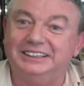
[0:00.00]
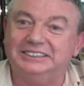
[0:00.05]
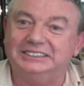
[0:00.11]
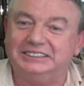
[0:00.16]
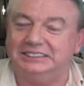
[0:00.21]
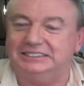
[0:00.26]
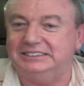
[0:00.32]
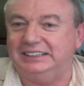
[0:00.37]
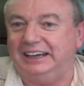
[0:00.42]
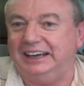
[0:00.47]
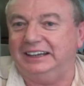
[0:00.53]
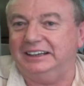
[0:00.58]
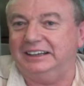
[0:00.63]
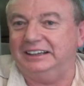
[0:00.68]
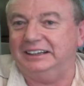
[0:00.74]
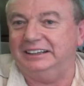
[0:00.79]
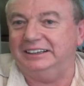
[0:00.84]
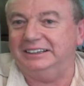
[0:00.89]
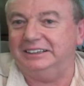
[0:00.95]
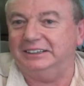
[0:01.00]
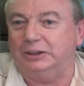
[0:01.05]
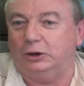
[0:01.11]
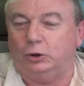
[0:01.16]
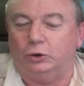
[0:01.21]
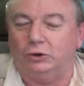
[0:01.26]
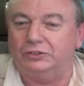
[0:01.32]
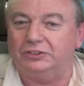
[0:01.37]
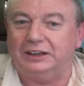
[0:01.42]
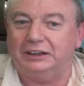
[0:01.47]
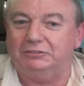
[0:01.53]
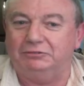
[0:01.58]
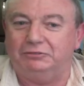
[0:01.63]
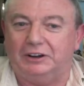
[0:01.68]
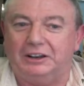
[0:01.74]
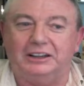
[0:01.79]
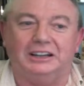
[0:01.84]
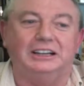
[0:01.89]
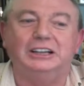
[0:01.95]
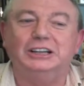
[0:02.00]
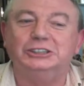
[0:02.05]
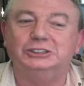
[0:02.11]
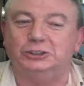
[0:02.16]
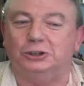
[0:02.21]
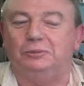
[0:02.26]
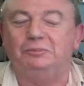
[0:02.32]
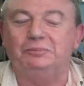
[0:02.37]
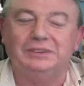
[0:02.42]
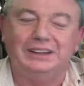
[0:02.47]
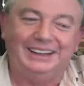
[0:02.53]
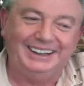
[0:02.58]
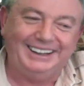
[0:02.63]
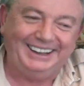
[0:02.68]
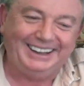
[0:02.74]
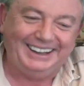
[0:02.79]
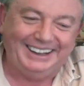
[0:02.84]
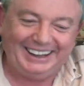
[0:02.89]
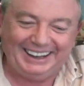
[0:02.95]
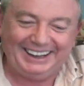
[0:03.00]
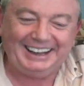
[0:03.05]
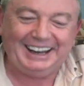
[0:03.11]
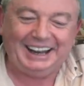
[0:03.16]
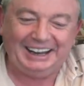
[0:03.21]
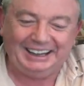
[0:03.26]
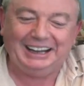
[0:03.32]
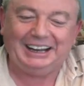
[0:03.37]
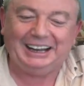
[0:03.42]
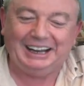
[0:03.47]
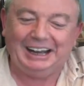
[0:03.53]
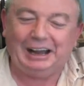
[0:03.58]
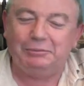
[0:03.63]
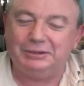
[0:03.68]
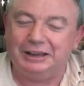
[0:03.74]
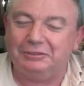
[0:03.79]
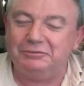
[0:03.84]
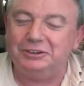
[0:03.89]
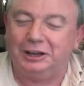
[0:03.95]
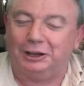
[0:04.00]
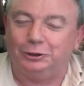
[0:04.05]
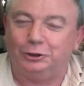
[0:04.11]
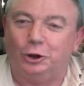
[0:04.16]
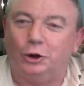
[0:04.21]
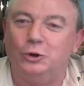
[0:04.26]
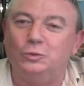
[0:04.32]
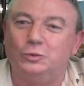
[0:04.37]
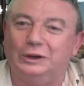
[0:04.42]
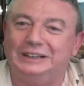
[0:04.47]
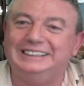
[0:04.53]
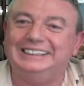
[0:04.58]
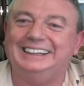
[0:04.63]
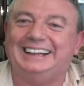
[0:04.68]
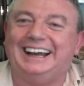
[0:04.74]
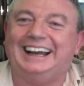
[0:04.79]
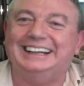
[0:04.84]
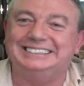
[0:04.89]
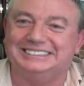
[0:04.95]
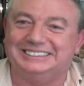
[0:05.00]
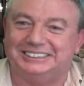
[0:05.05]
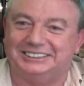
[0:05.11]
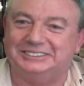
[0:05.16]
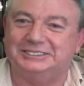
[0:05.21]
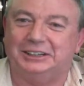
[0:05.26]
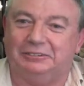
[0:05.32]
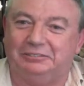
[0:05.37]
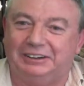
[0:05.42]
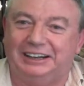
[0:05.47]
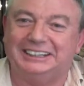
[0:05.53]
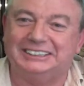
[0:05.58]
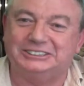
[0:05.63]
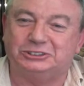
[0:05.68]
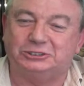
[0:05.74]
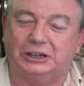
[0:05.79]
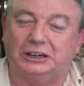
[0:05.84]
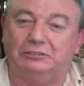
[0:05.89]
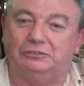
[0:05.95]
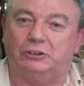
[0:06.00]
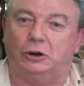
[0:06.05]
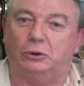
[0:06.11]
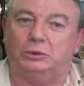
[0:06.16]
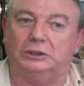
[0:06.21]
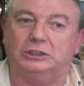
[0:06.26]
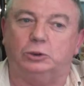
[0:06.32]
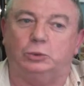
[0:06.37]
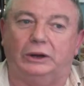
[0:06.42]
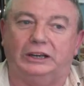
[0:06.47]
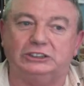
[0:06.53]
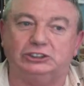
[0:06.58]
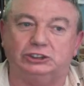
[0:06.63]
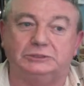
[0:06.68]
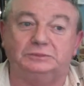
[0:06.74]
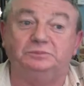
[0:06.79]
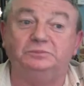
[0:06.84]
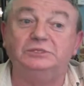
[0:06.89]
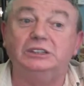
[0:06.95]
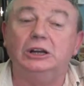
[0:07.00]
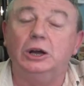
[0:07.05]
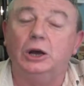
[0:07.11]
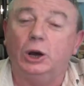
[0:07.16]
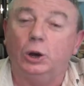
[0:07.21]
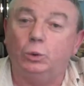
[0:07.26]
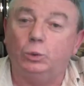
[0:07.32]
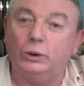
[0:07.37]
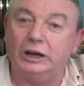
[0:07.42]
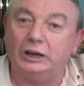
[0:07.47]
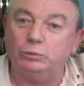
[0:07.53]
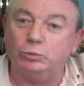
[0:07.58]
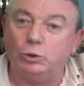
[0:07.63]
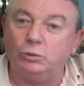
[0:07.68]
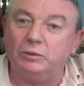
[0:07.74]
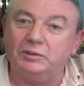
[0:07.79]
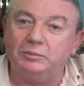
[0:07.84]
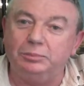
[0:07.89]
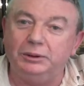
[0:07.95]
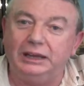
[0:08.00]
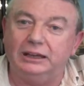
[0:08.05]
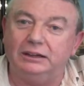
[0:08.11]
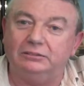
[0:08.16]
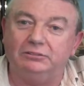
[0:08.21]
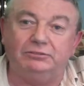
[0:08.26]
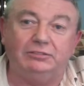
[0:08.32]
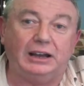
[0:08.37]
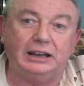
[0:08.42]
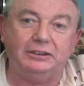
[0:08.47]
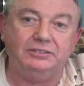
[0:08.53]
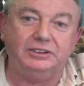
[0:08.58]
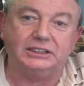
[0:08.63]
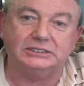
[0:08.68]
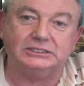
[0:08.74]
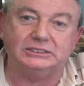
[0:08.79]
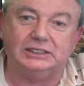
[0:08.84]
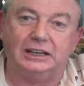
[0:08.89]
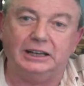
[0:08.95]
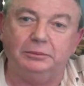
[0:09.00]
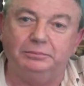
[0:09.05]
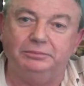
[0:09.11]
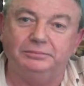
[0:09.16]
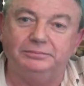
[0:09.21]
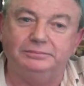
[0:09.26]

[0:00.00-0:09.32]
to take the whole thing further. So I'm giving you a long-winded answer to a very straightforward question. Where will we be in 5 years' time?